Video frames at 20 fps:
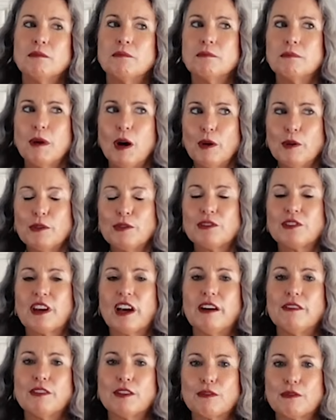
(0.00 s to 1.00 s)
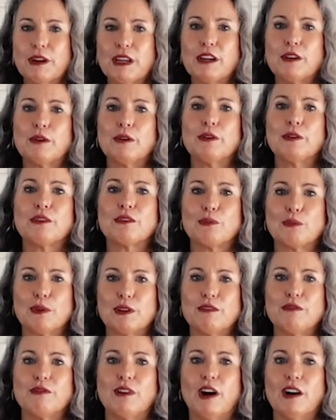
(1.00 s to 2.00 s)
most of the wrinkles
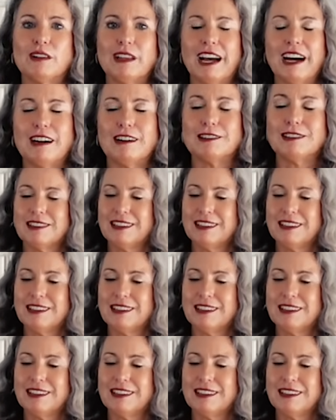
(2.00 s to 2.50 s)
would fall out.